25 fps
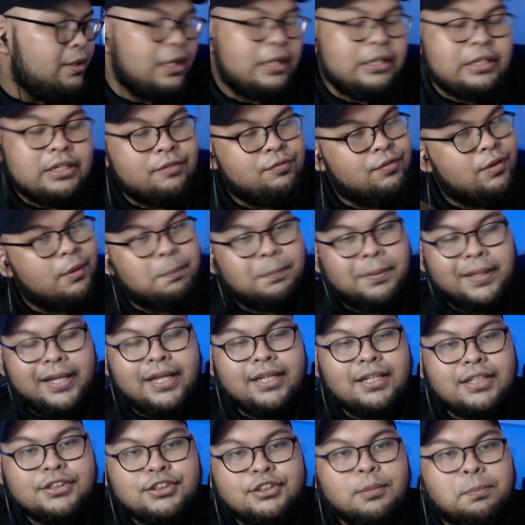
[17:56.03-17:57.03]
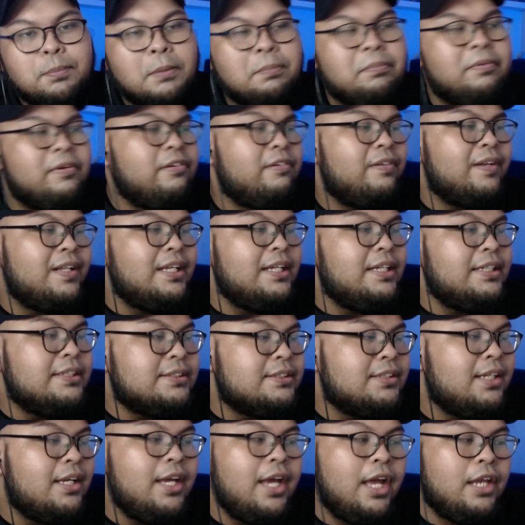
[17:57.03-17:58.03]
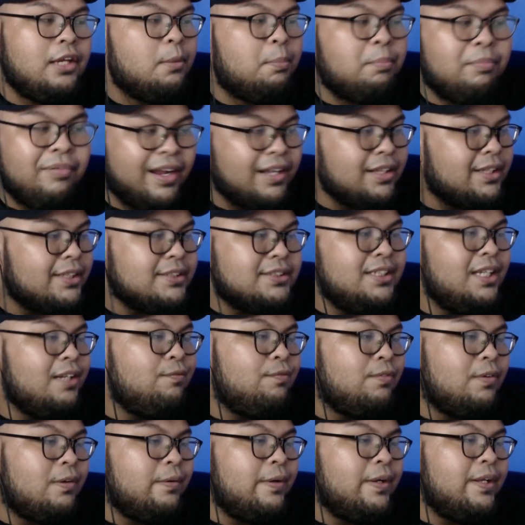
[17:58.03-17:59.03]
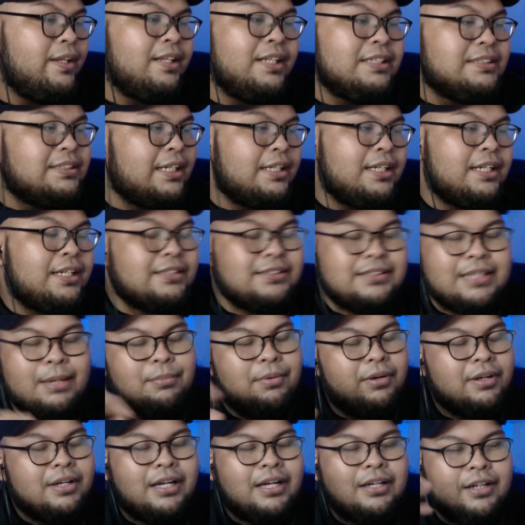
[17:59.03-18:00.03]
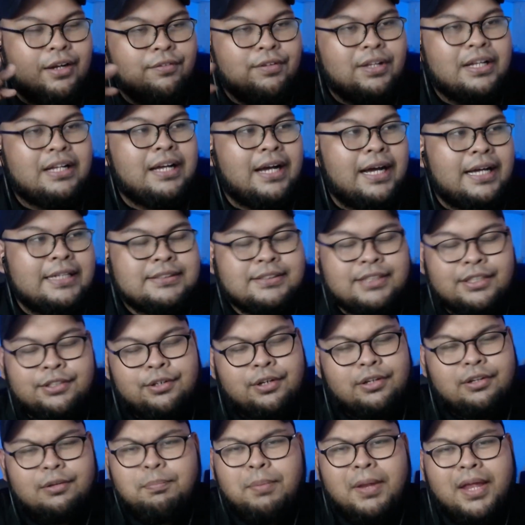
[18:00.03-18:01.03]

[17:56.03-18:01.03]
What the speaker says: if you're playing the super pre-release and you're practicing for it, these are some of the cards that you have to pay